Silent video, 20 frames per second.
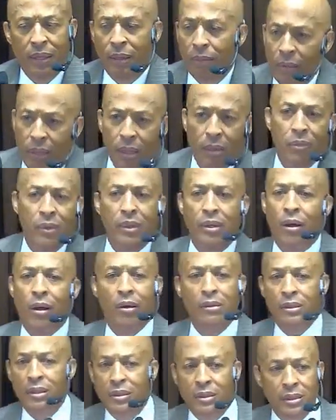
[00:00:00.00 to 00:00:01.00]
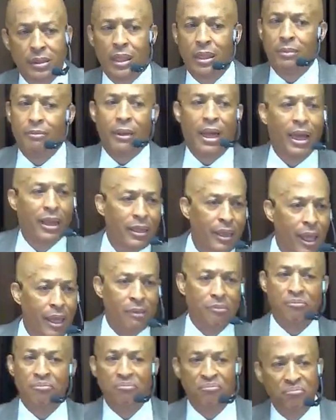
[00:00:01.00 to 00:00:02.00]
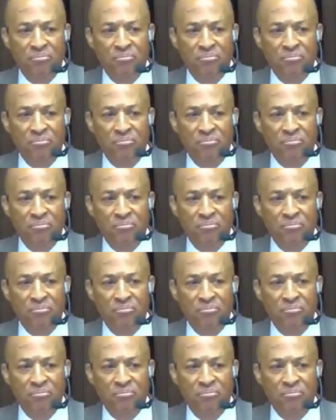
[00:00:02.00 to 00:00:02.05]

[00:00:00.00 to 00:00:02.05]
And here we are just sitting back like